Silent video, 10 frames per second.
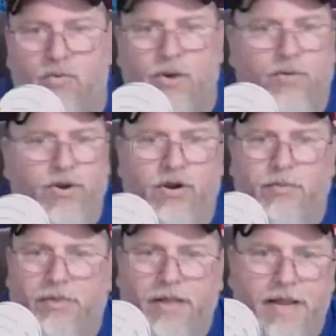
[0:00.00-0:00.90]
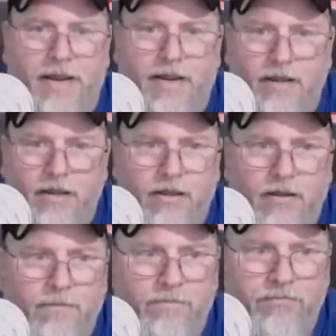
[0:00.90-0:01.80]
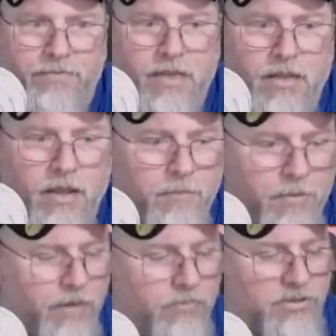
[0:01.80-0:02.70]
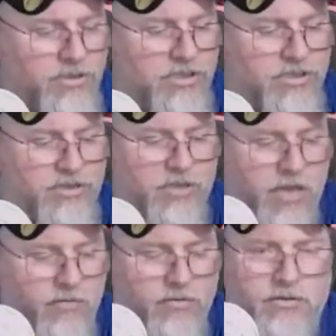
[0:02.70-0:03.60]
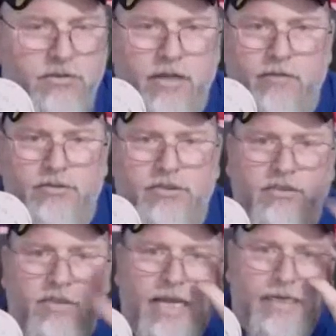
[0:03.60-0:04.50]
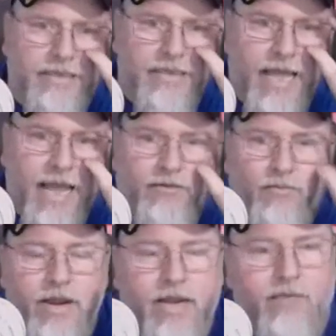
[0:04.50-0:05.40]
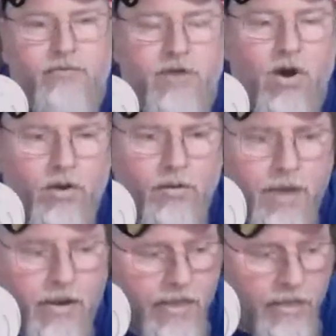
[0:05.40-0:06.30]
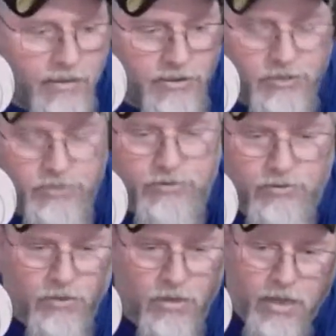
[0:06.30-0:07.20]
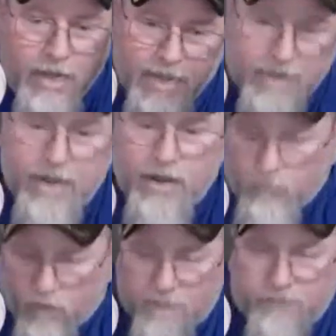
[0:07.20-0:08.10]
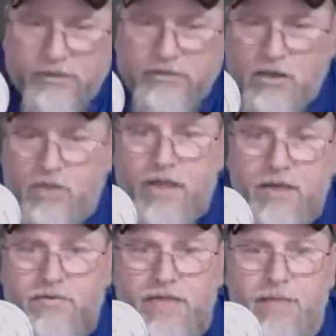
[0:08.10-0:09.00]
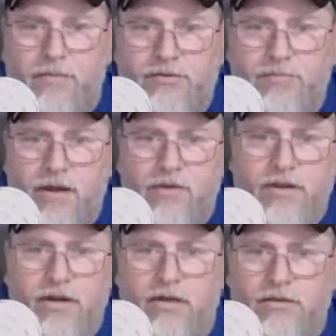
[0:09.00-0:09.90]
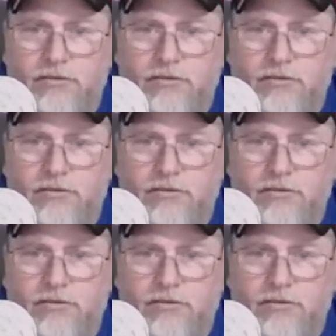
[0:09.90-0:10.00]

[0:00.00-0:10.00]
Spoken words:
were going to play, but it was just like this last week. It was all about LSU, and rightfully so. They were that much better than us.